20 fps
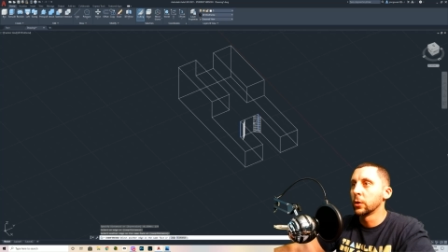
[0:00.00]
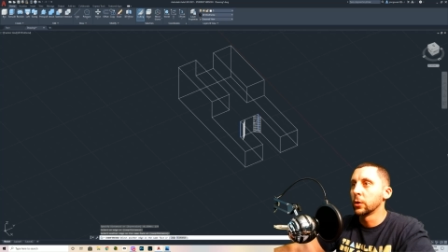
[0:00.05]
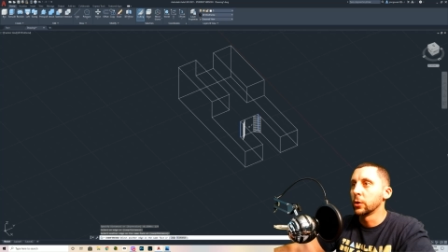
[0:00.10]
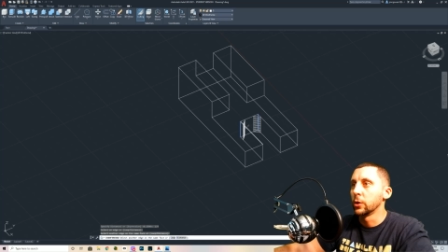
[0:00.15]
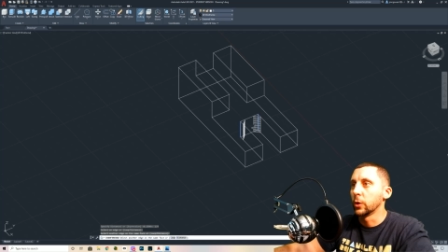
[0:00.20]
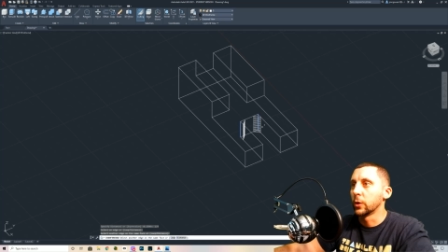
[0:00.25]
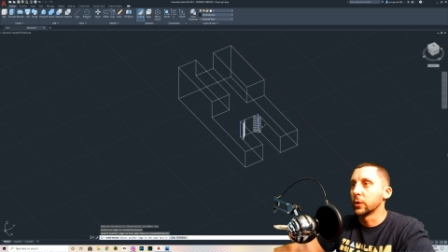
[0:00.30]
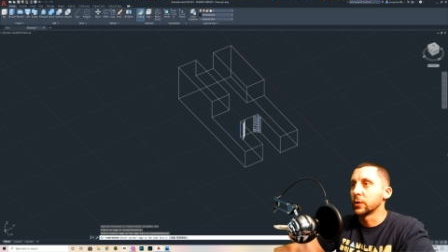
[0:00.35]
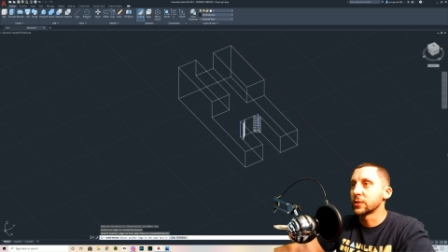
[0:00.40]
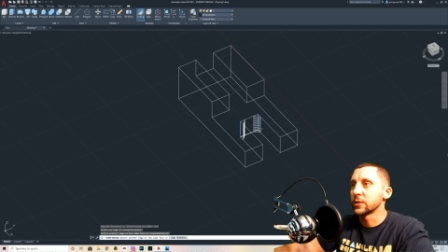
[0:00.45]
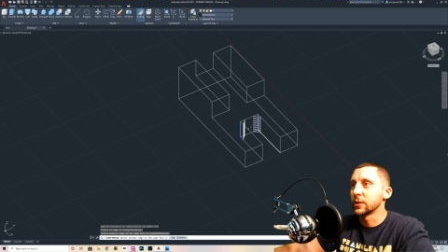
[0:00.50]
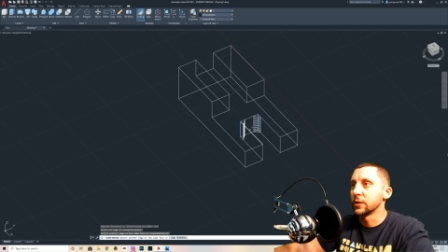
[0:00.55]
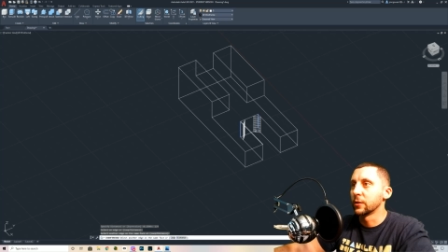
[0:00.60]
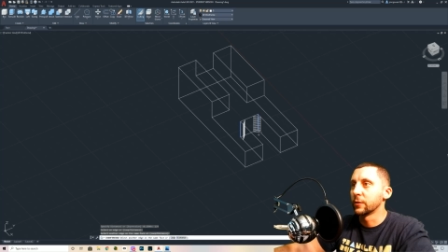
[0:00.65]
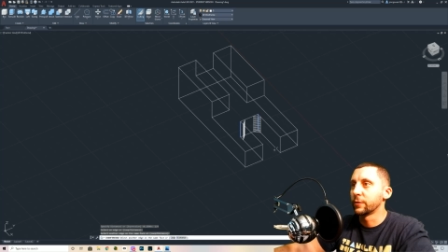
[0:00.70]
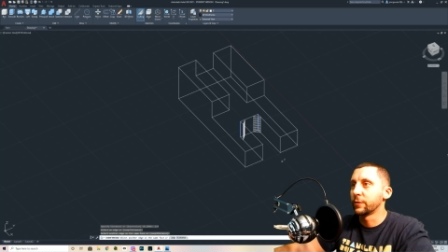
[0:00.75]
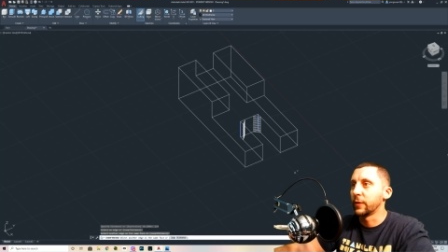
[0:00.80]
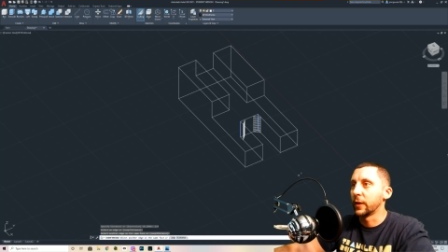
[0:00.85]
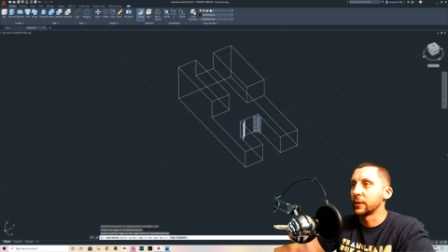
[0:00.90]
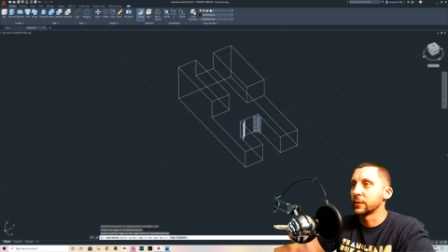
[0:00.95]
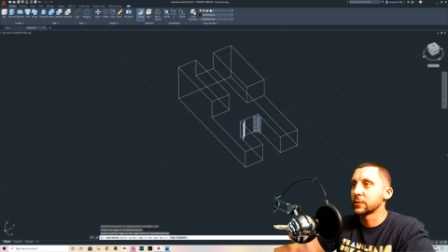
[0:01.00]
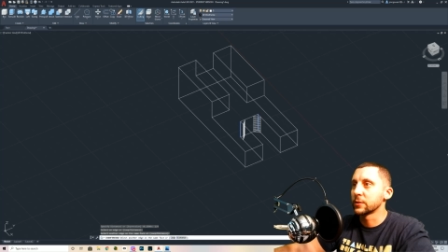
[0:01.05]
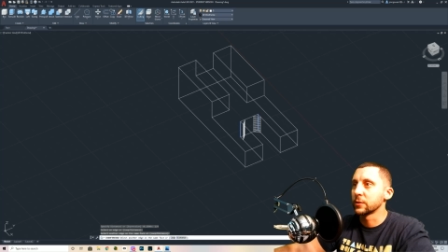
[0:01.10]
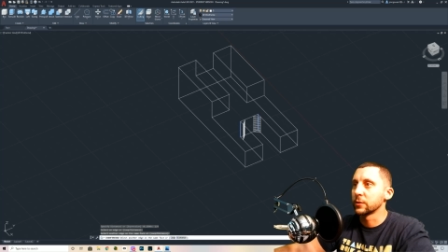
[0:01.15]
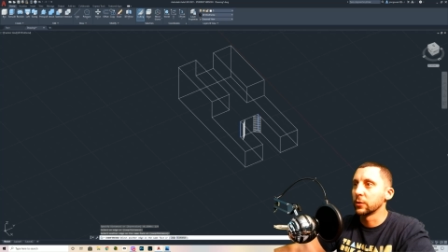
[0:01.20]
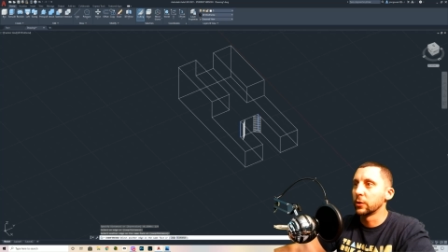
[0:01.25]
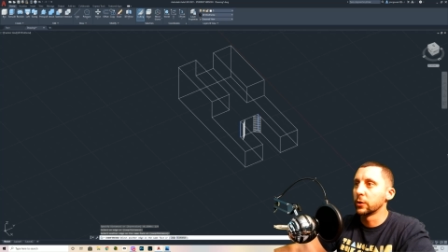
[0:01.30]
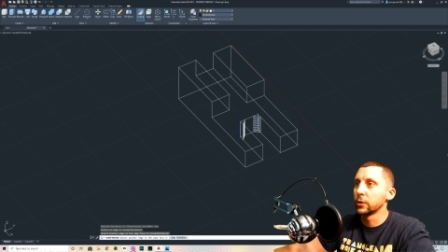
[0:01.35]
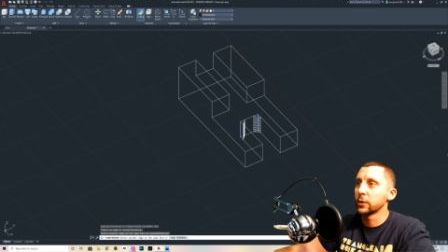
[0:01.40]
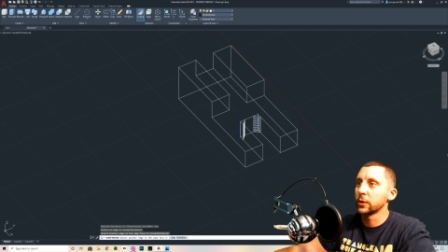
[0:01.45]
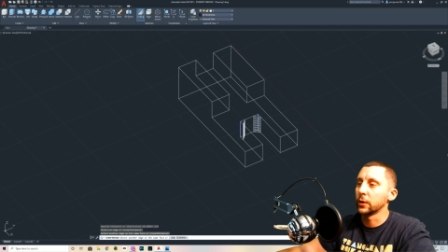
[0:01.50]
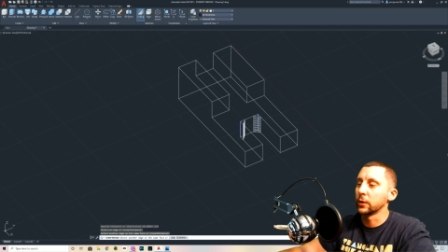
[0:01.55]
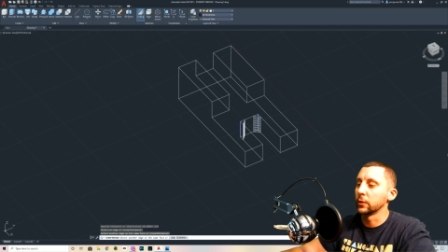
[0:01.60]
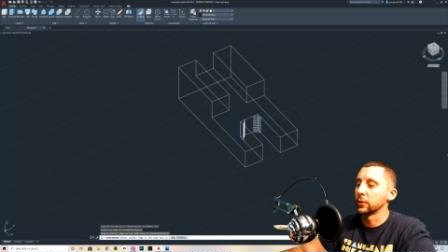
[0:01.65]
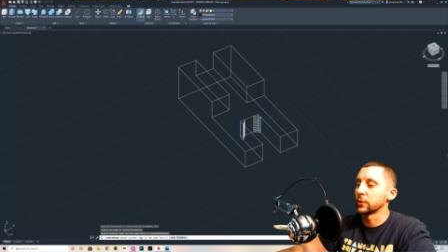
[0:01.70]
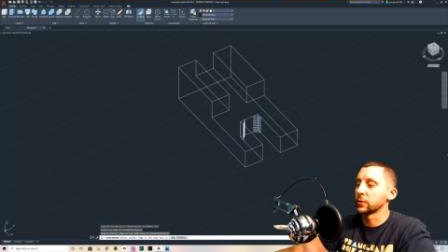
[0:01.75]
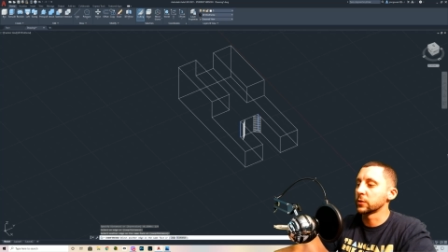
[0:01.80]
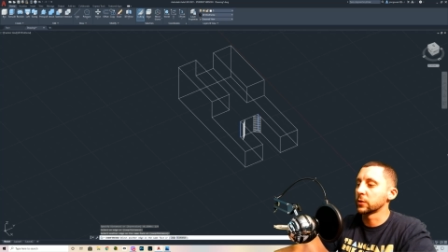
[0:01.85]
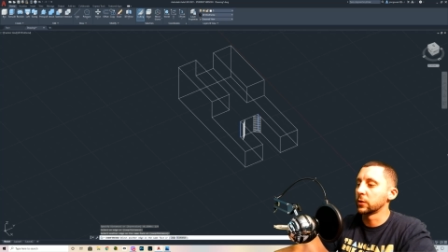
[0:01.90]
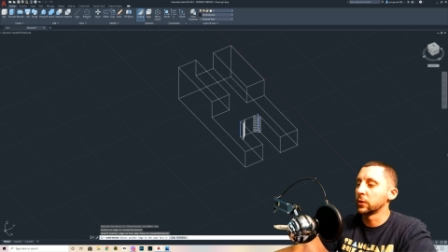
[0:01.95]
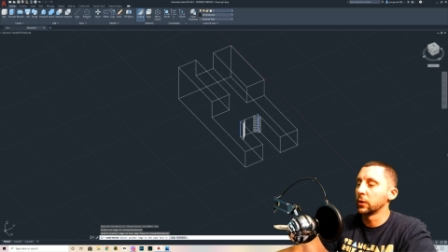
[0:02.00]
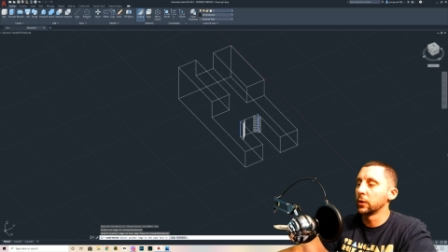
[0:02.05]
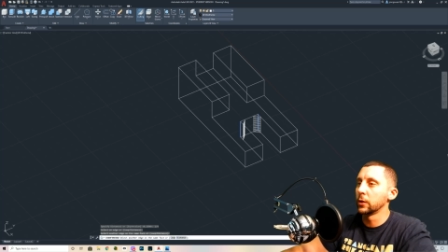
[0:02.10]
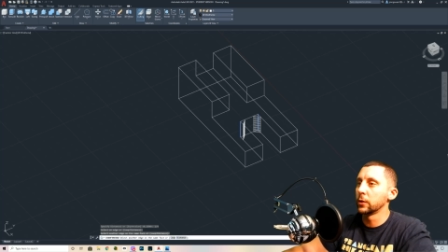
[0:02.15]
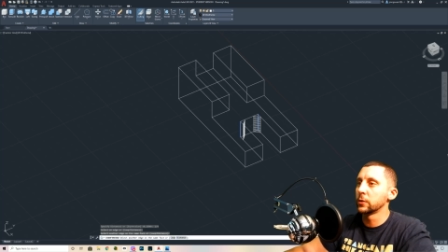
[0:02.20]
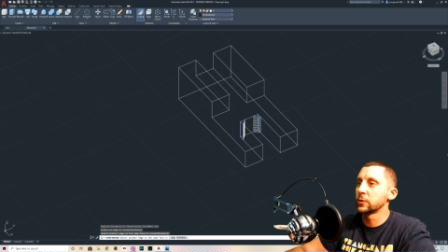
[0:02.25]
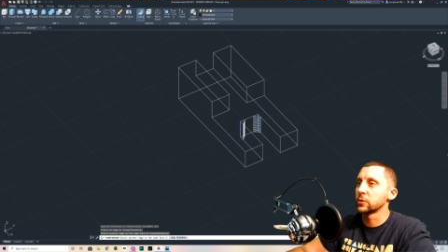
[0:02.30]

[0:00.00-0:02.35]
You can see the fence look. It looks good.